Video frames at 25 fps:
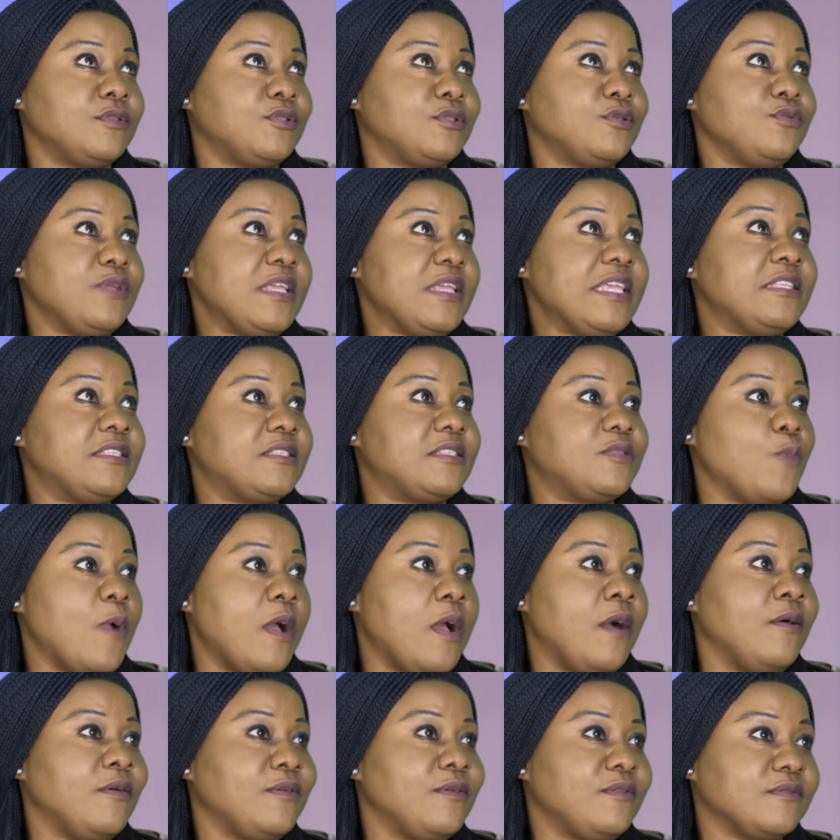to eat
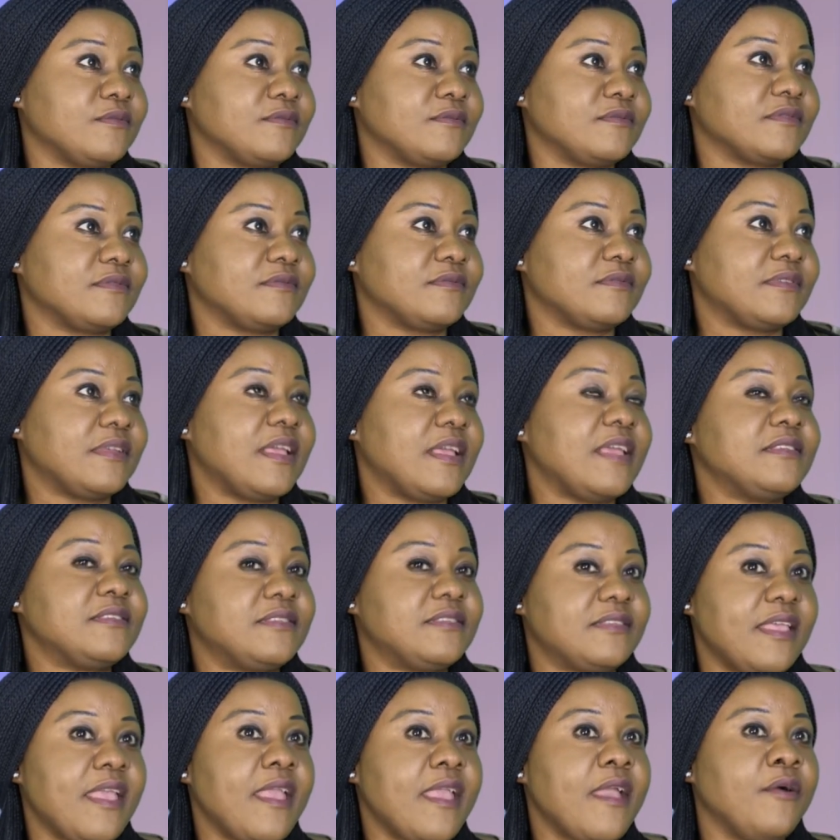well and
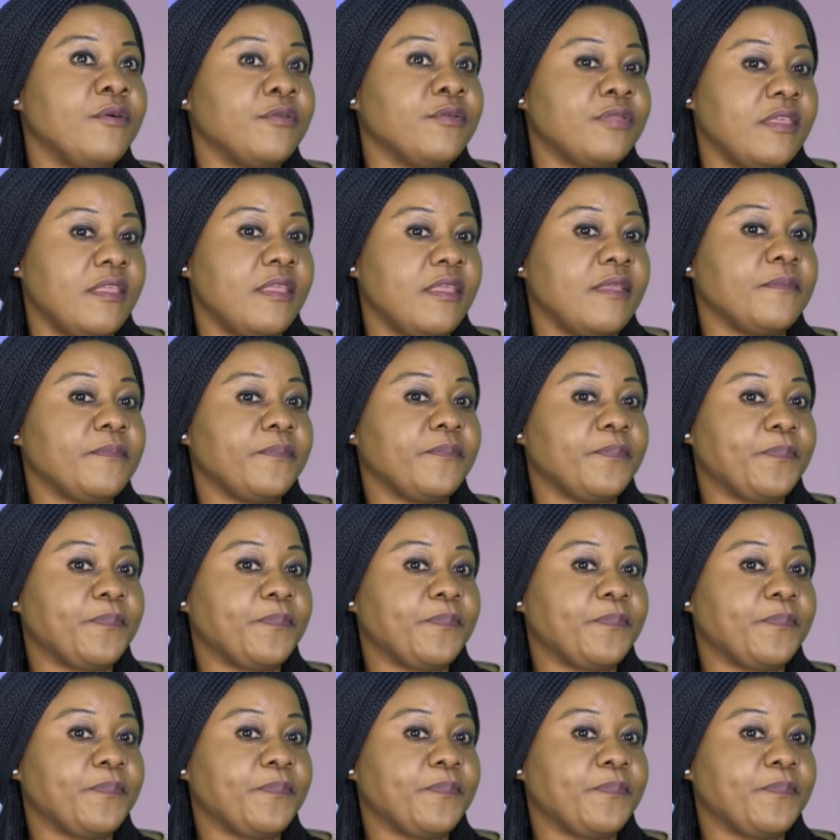stay healthy.